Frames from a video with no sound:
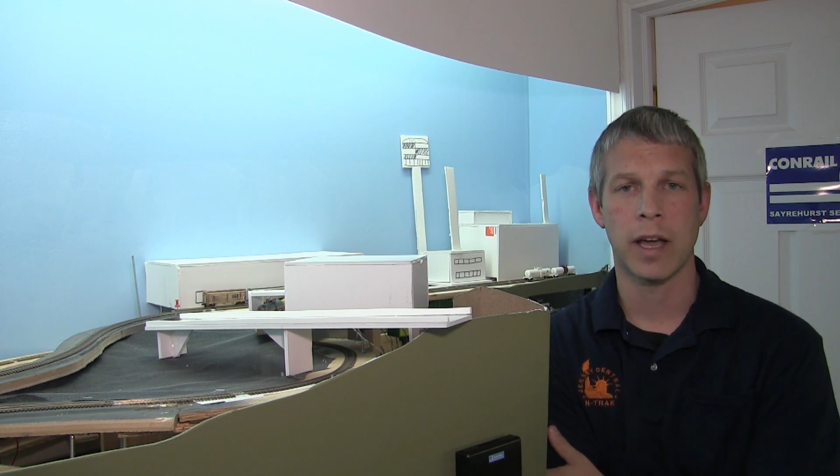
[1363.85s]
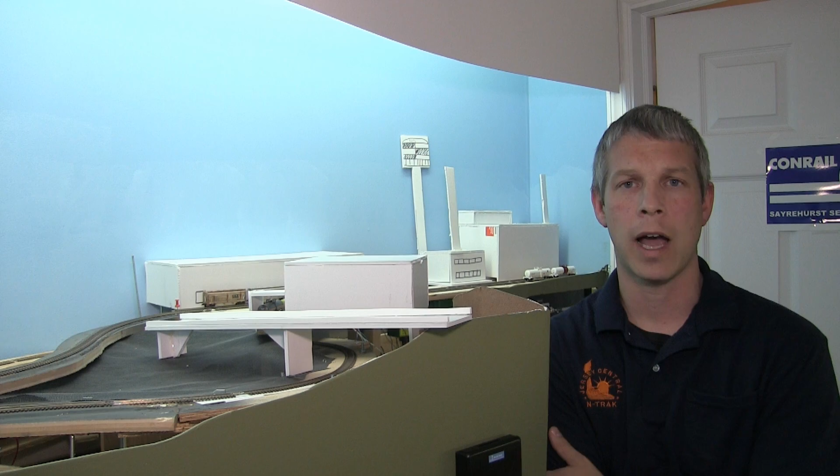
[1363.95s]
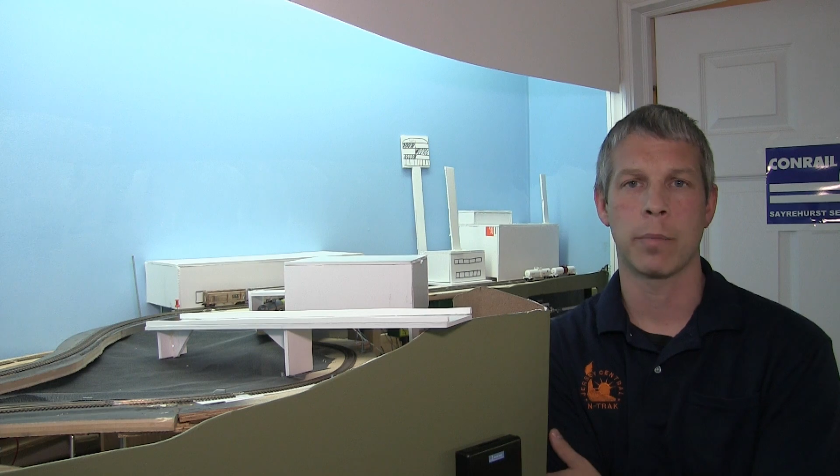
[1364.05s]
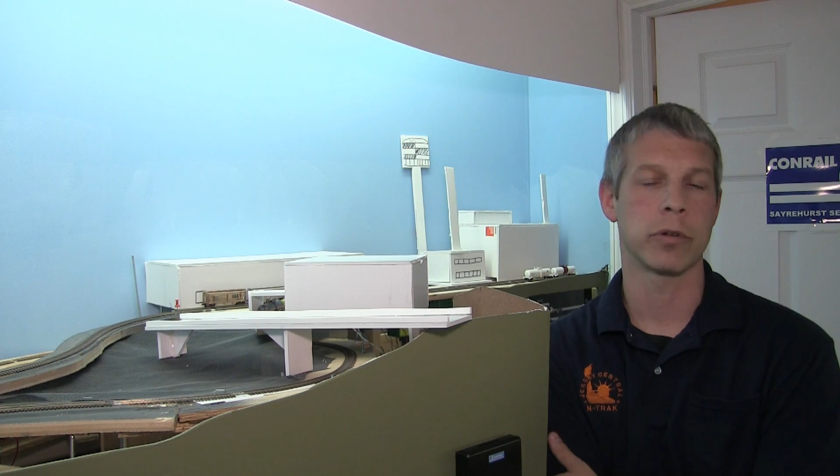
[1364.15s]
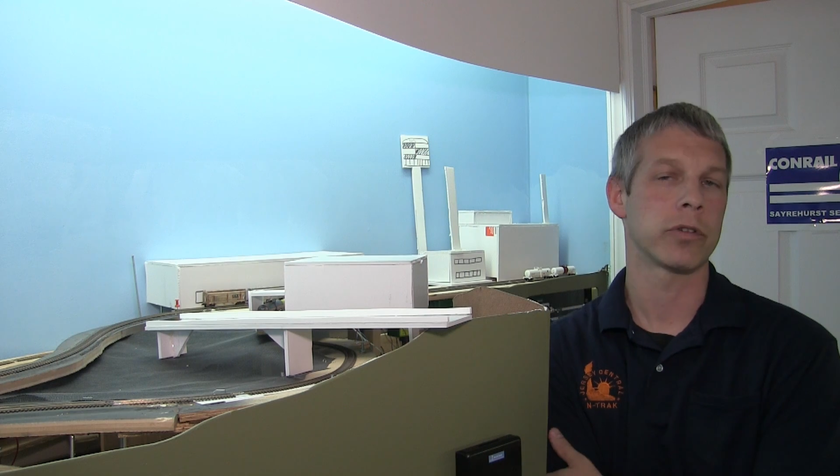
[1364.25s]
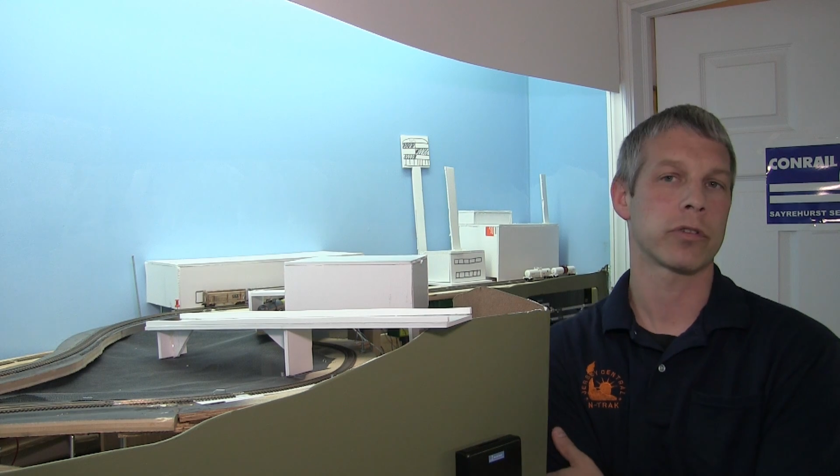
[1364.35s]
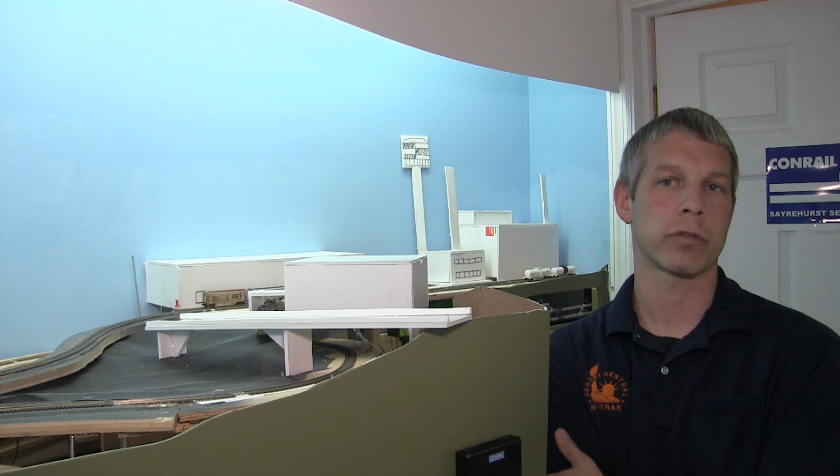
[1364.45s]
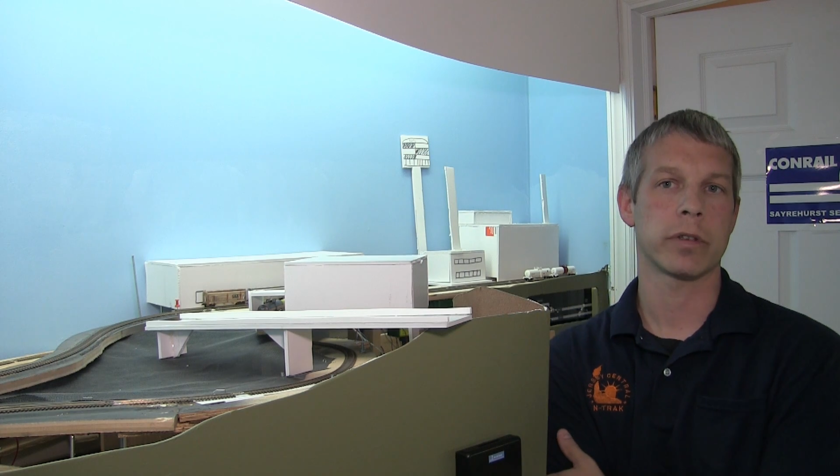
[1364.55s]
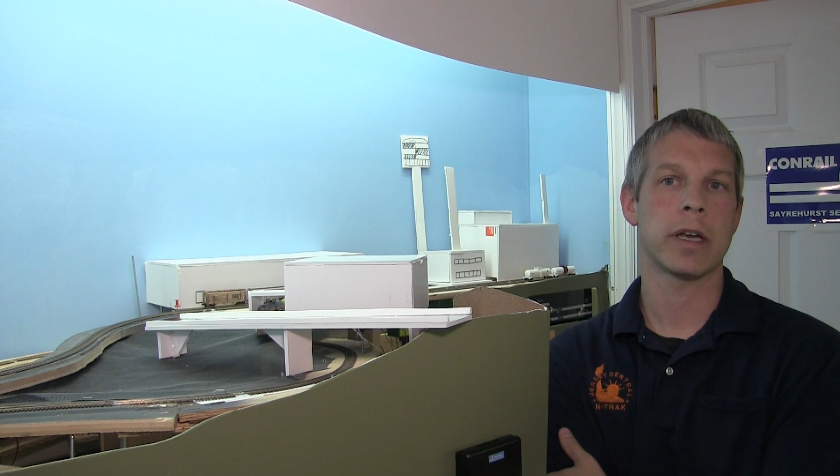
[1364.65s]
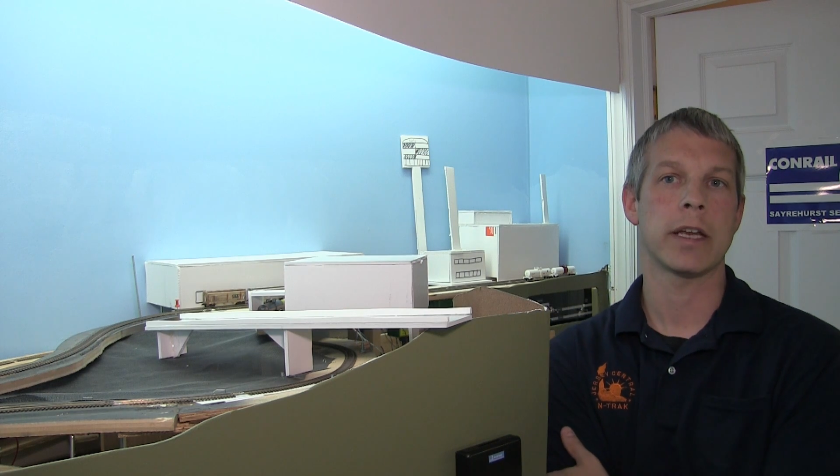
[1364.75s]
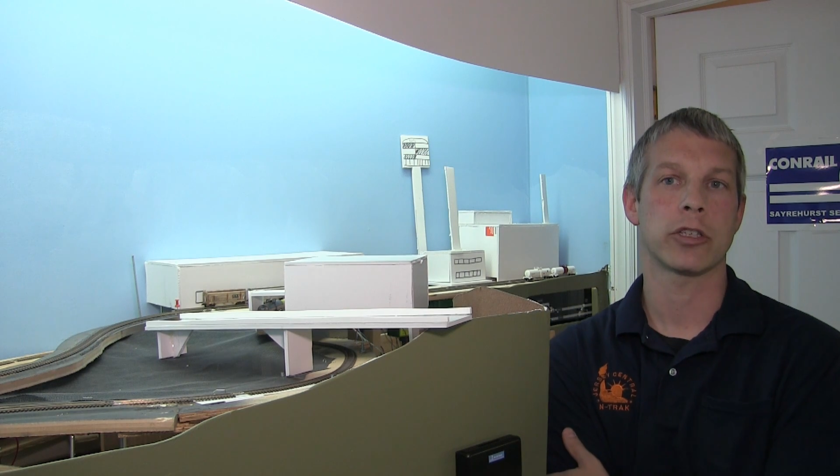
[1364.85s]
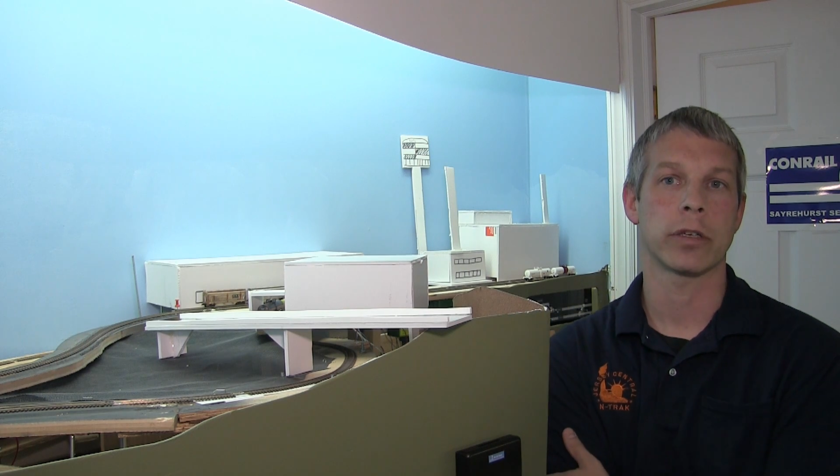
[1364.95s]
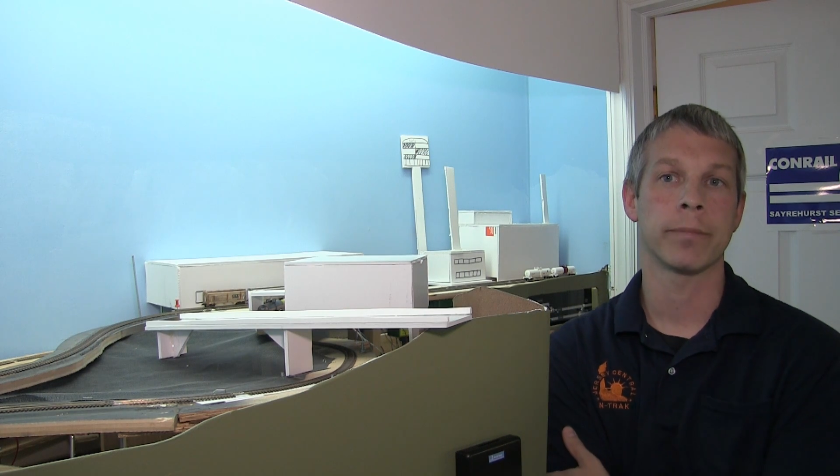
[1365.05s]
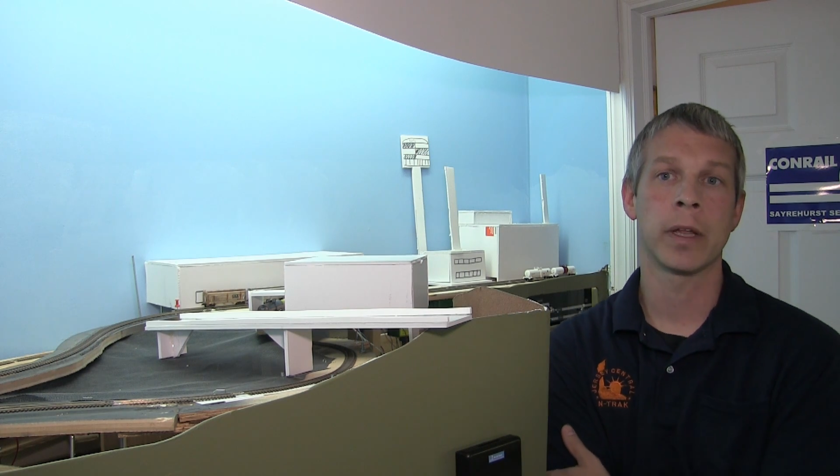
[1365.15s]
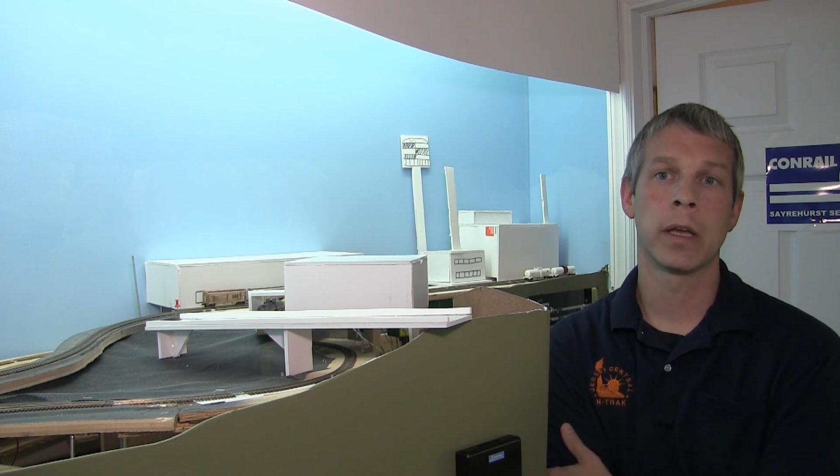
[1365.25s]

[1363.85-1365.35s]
dye producer in the nation.